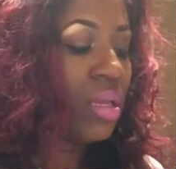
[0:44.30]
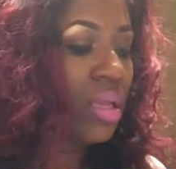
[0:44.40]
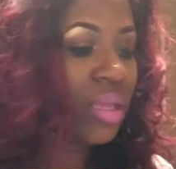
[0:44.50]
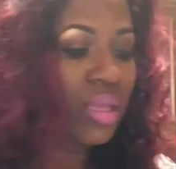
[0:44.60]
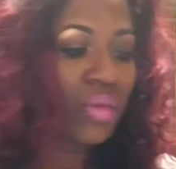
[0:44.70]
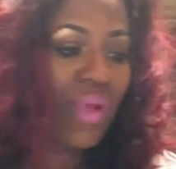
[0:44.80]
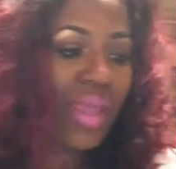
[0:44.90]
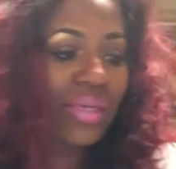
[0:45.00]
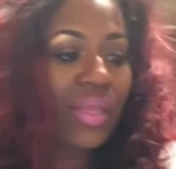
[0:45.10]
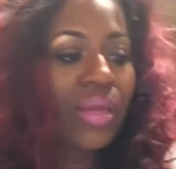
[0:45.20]
And
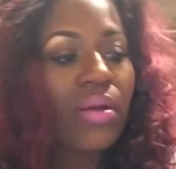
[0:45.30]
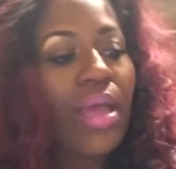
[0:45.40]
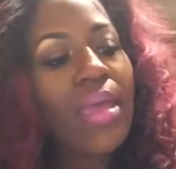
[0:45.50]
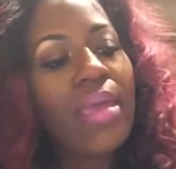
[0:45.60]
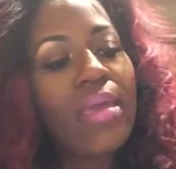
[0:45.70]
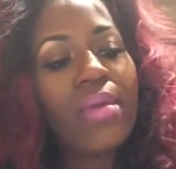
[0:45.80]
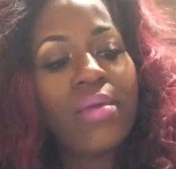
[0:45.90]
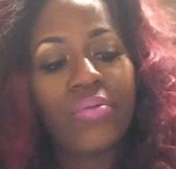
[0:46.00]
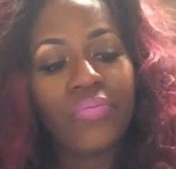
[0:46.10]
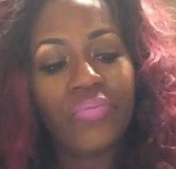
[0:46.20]
right now
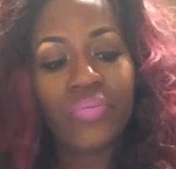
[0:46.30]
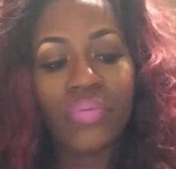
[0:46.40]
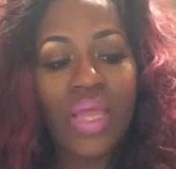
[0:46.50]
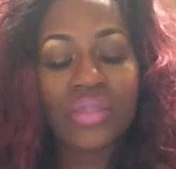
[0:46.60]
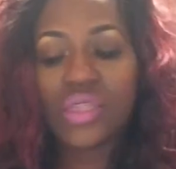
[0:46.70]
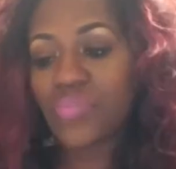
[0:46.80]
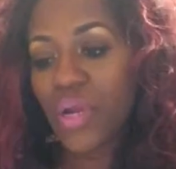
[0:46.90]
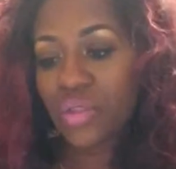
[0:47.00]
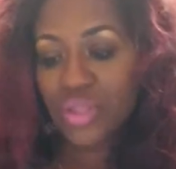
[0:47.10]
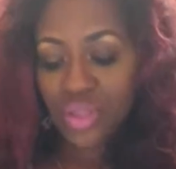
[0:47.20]
I just
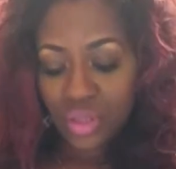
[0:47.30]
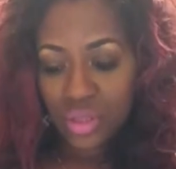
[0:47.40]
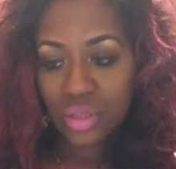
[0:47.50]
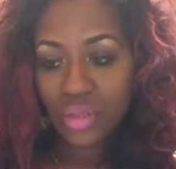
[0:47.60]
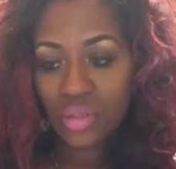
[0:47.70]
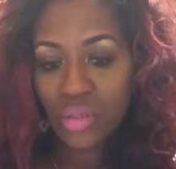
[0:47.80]
purchased